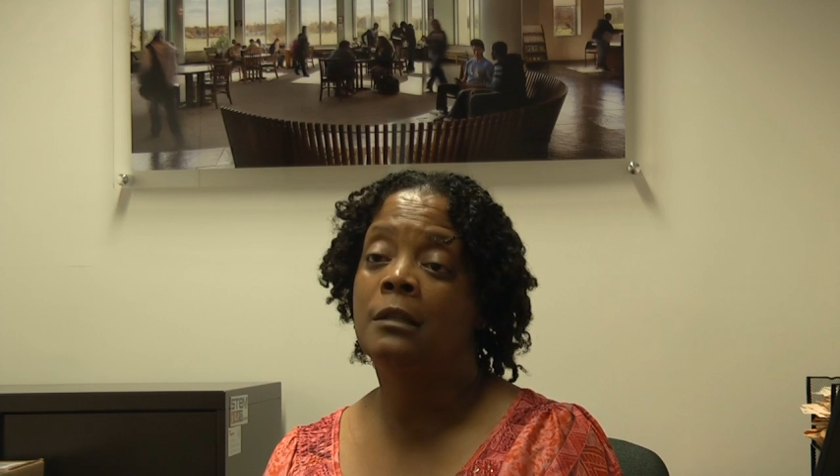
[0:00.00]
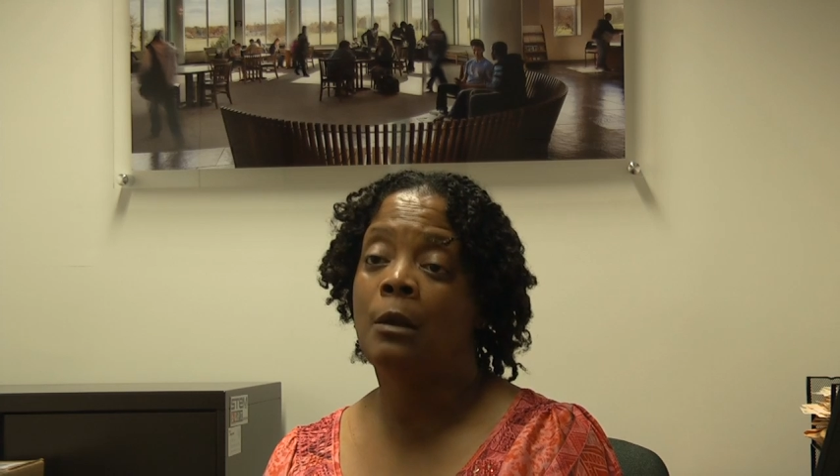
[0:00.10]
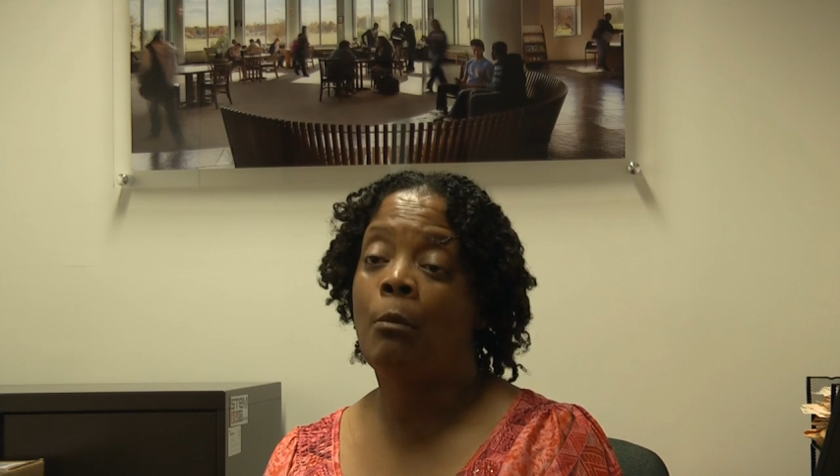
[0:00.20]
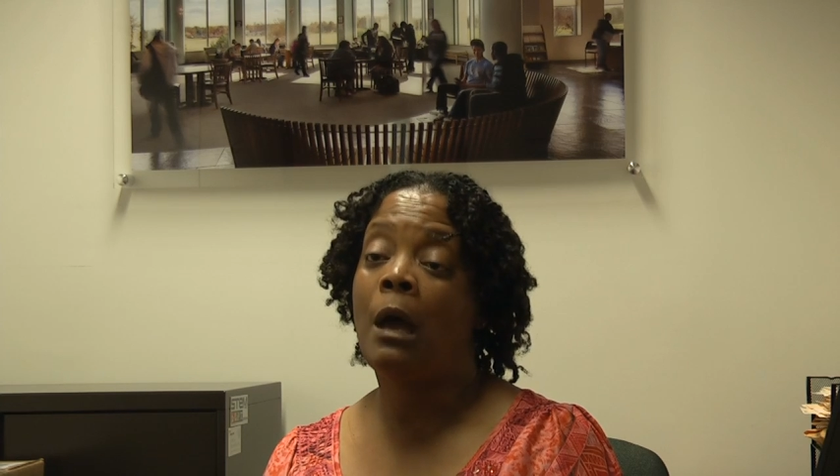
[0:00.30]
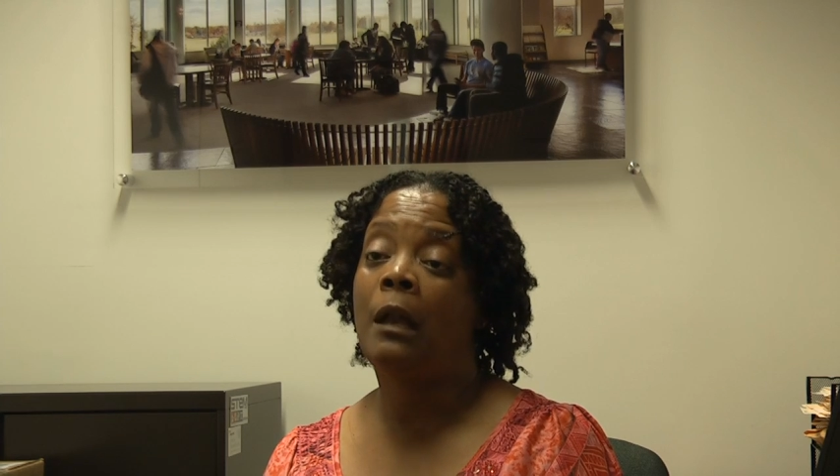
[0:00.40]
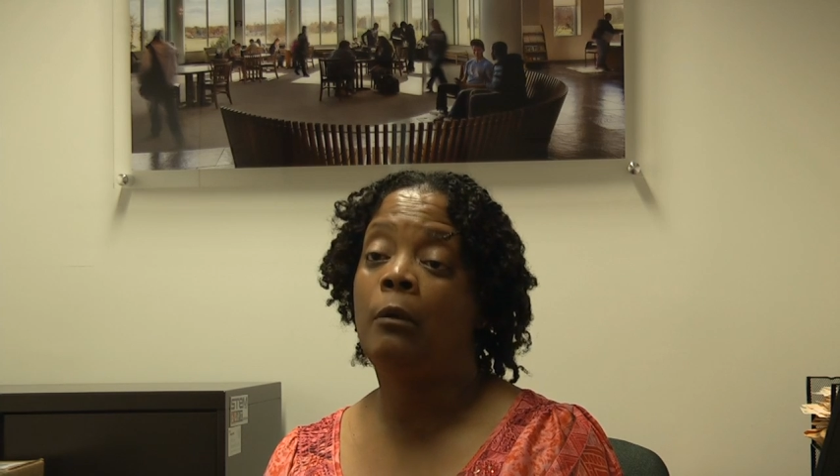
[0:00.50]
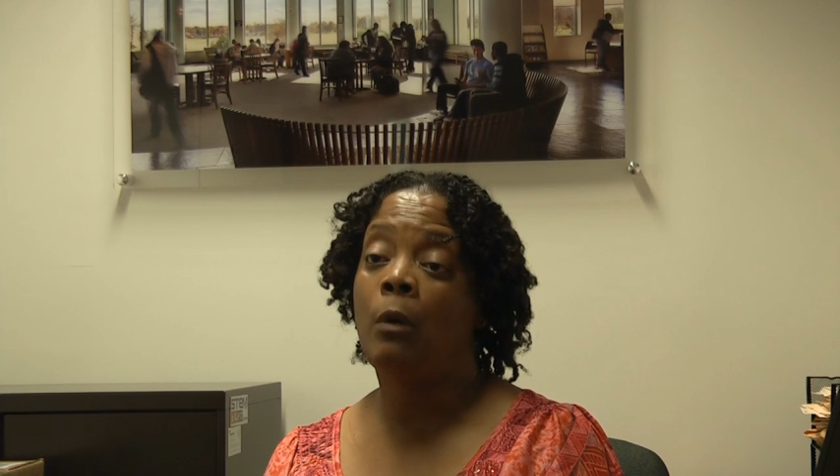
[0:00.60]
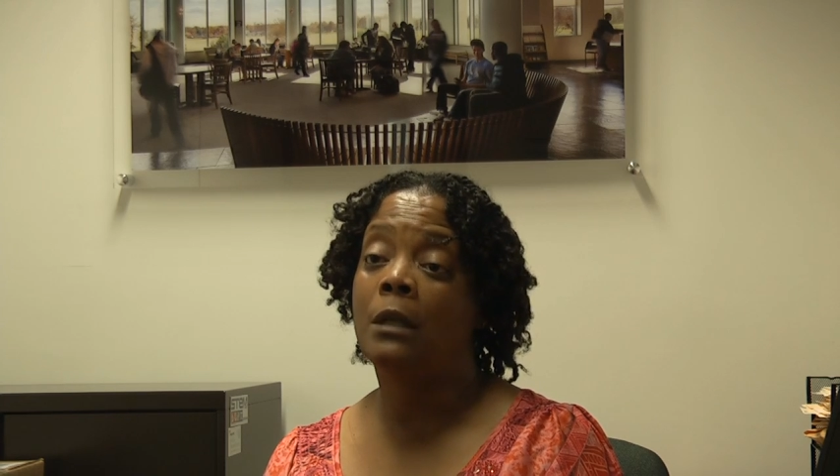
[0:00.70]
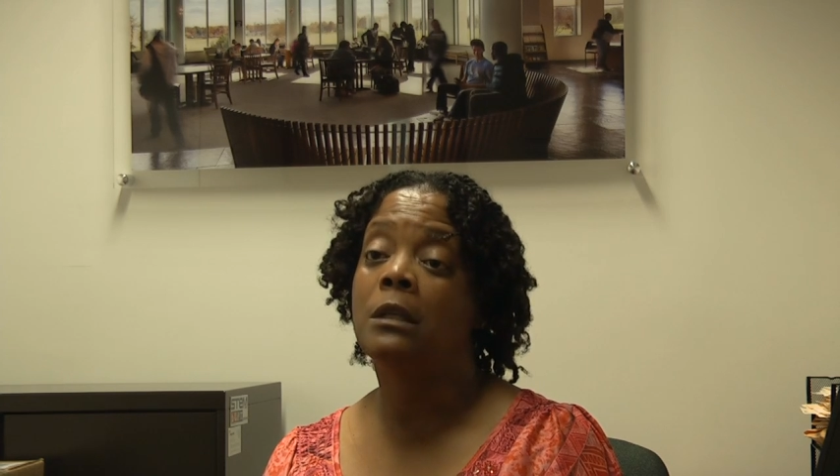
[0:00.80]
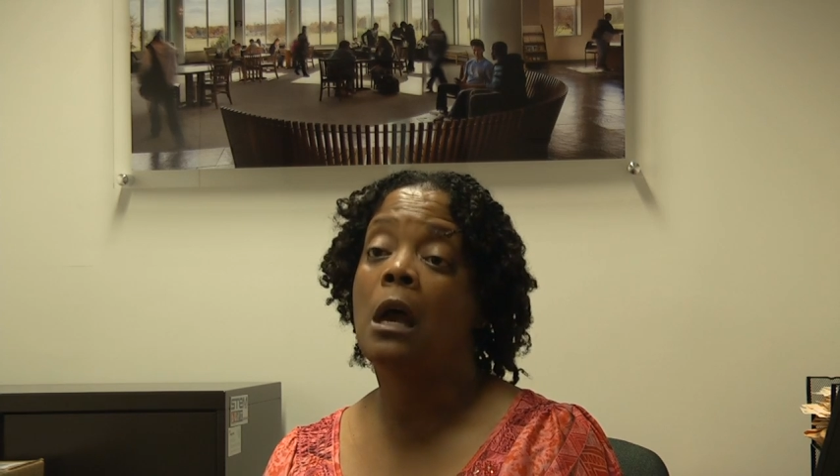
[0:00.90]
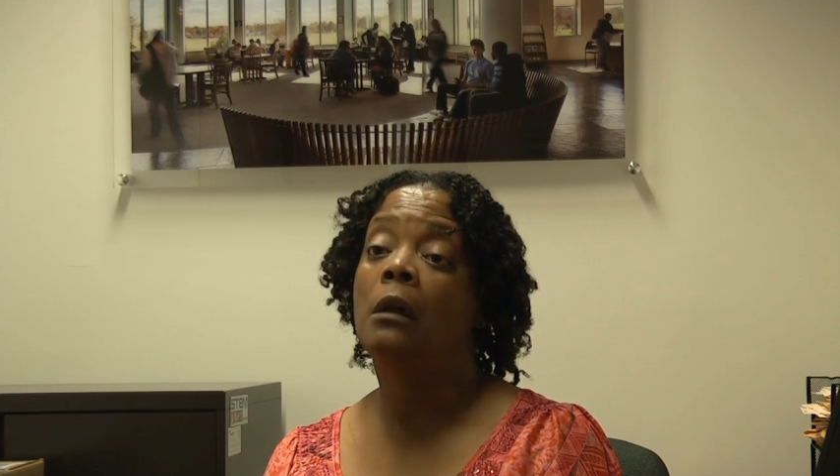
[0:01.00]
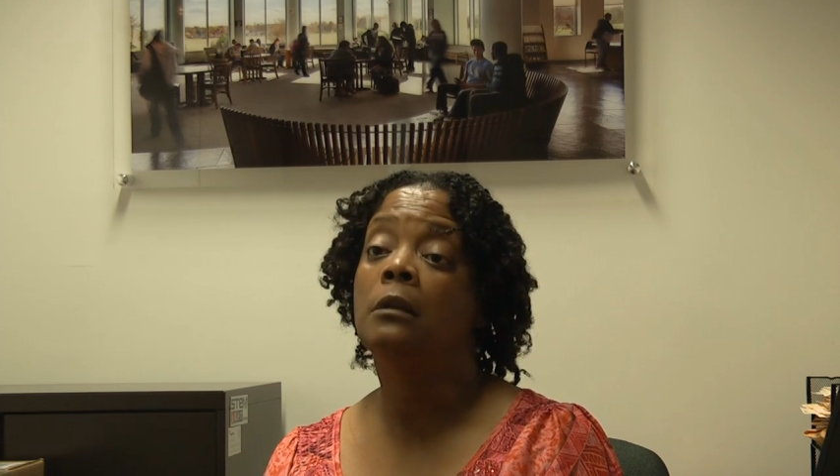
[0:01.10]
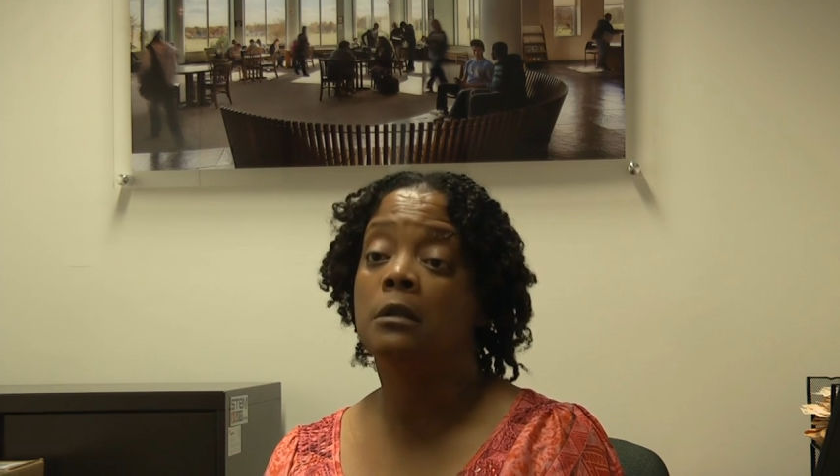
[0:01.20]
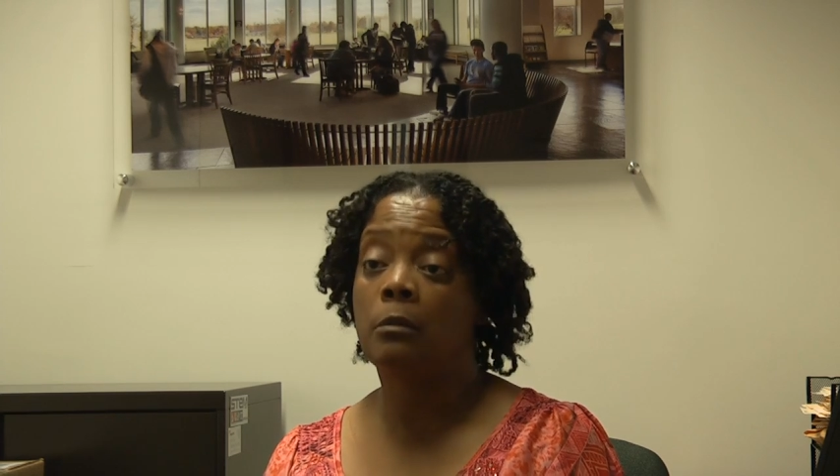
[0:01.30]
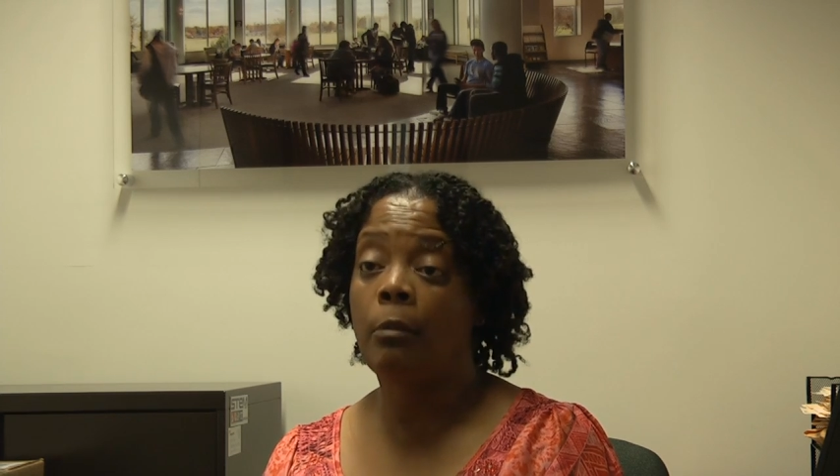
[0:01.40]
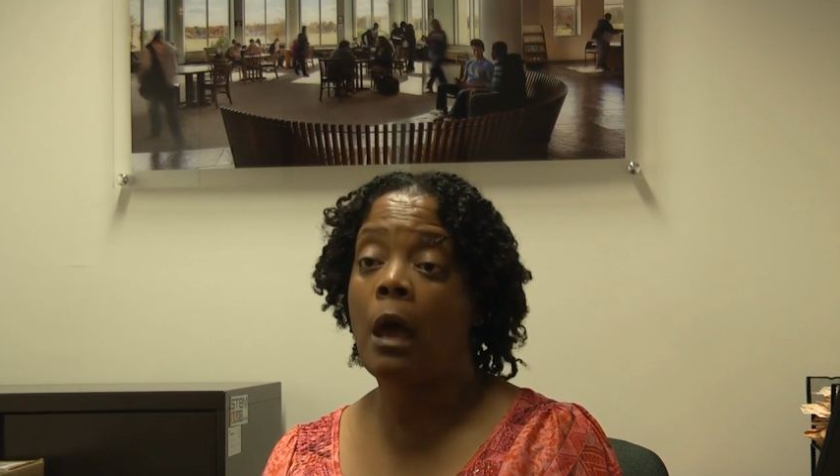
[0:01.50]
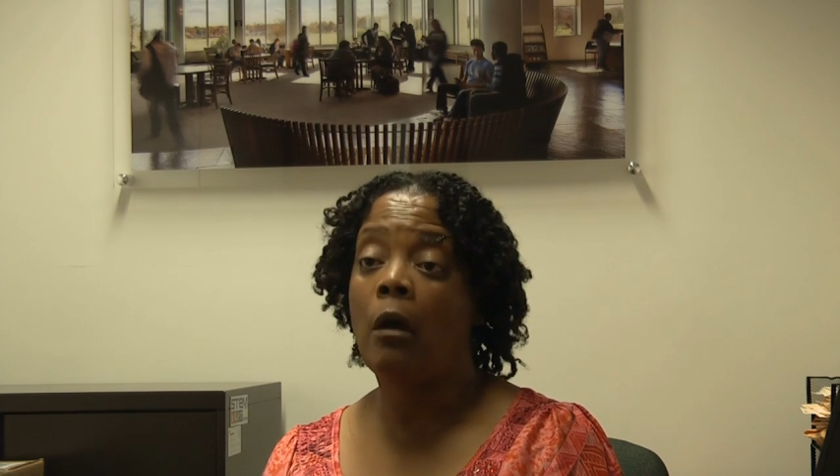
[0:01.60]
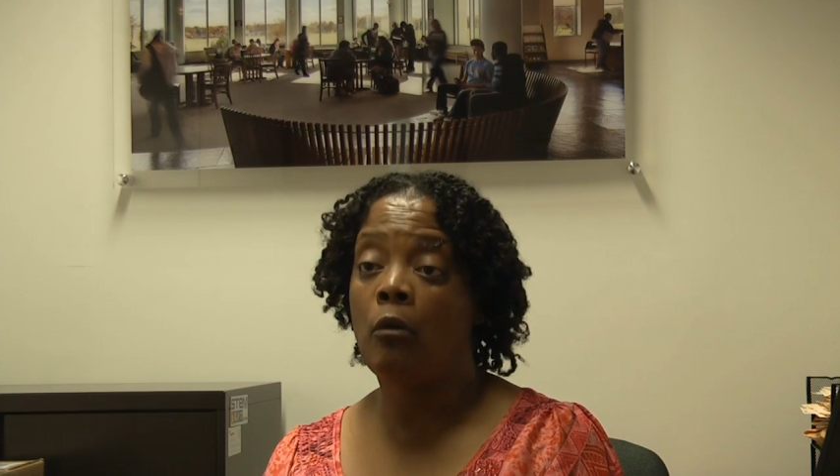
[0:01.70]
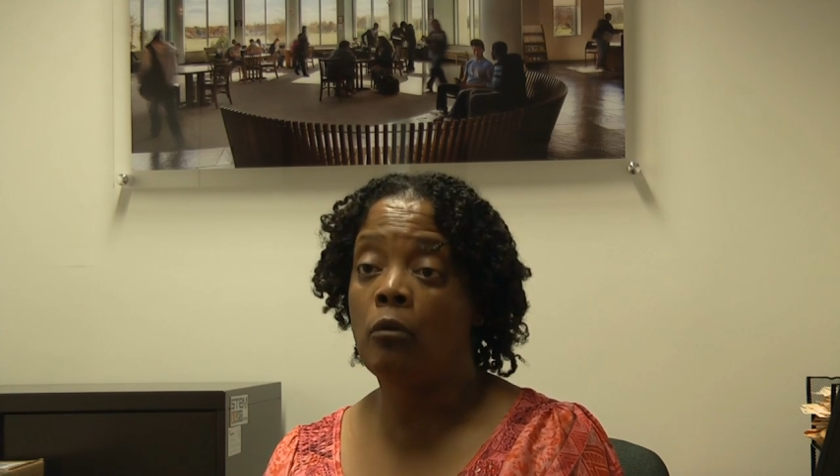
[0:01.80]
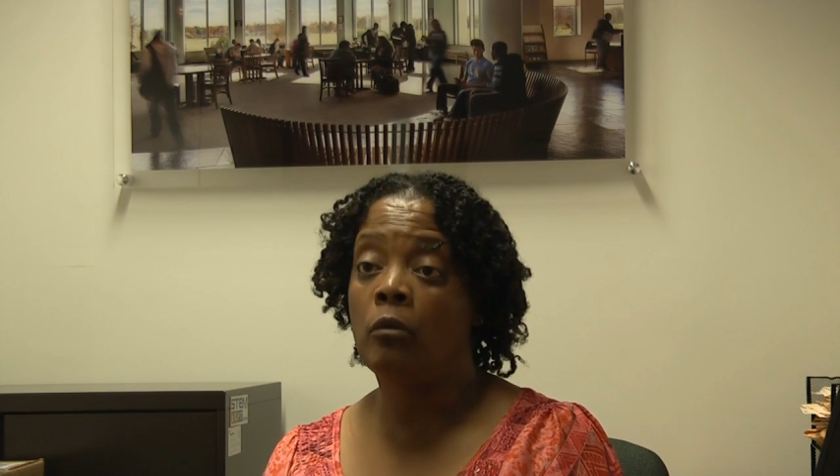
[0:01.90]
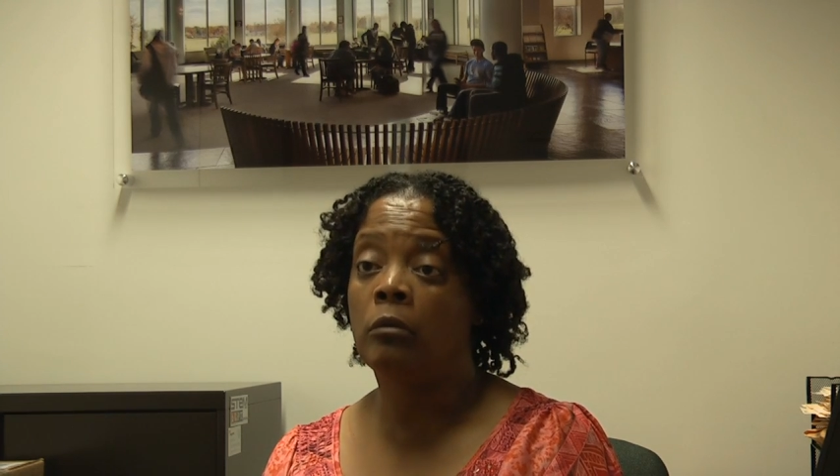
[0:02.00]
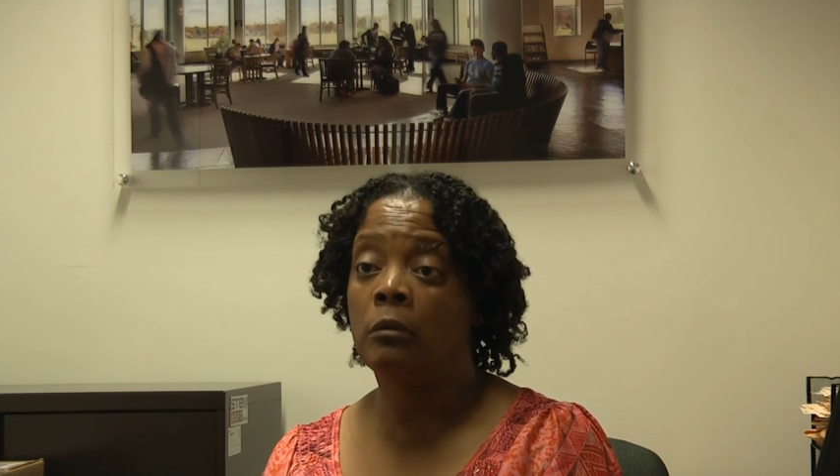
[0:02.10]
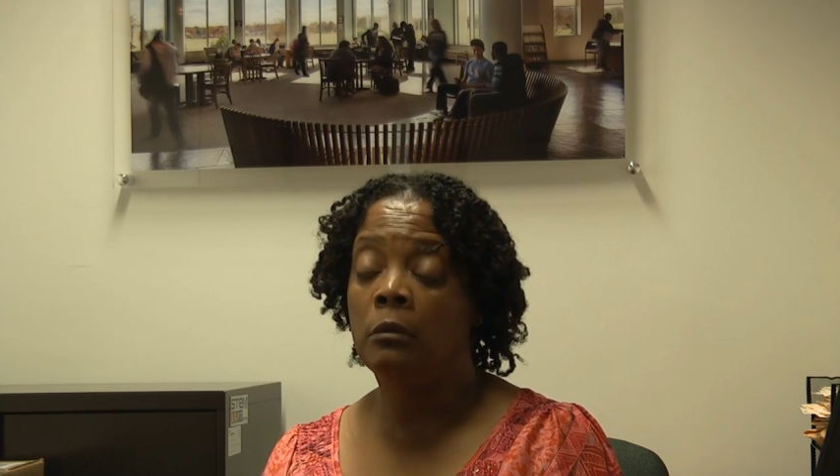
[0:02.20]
somebody, watch out, there's a pothole,